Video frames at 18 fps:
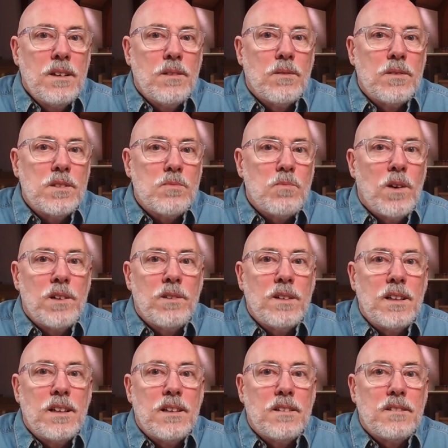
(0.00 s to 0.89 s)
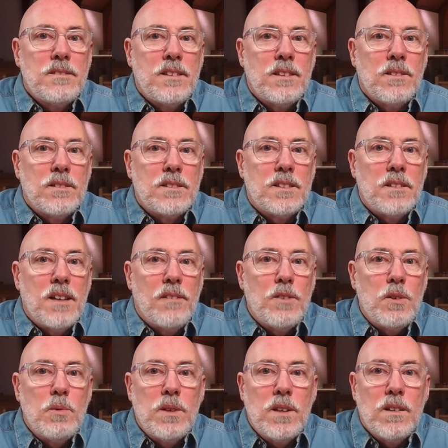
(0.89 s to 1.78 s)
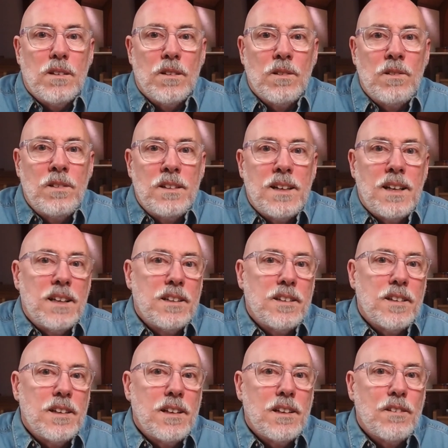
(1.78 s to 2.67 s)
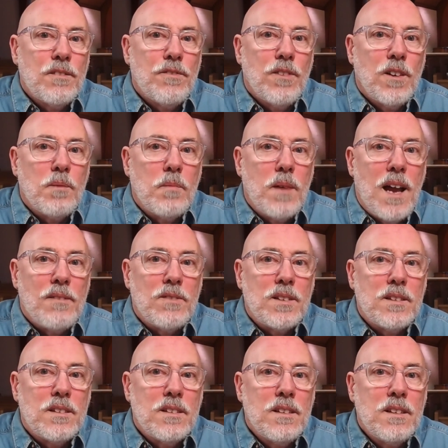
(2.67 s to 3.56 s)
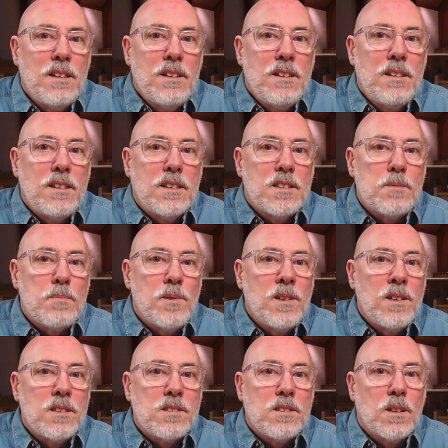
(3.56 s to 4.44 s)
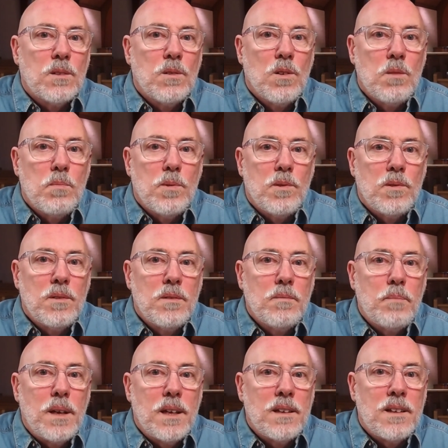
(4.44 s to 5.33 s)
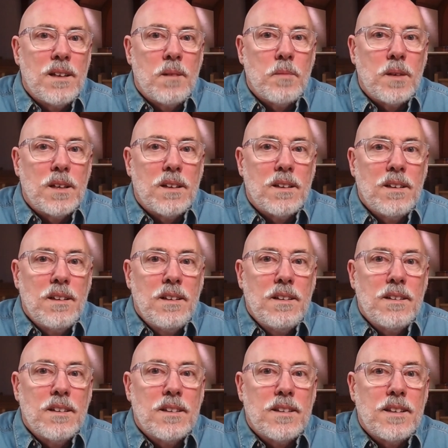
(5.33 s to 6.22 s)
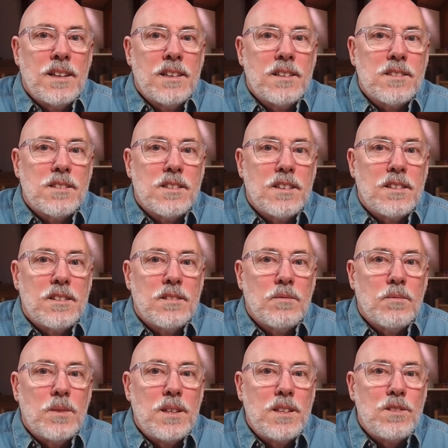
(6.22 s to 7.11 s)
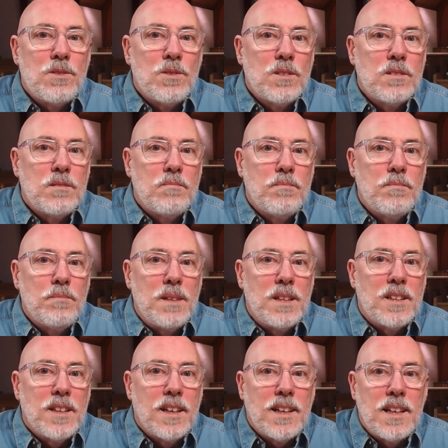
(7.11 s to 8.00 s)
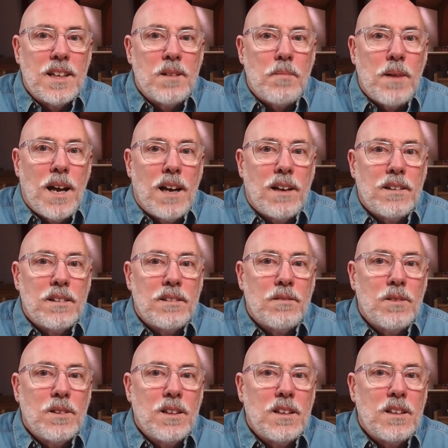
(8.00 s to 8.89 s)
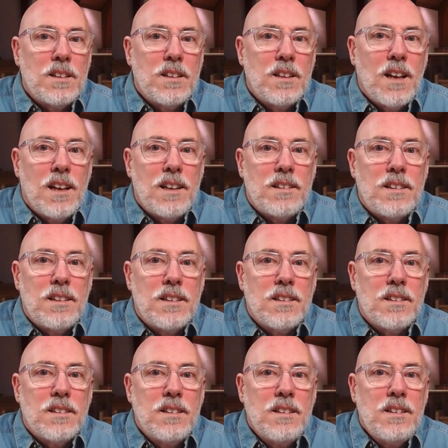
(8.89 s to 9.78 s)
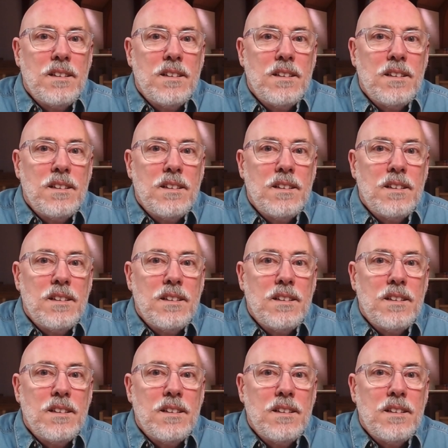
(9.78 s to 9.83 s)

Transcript: I'm just wondering, you know, did, have we really learned anything from having experienced the global pandemic? The things that we should be thinking about, and really the idea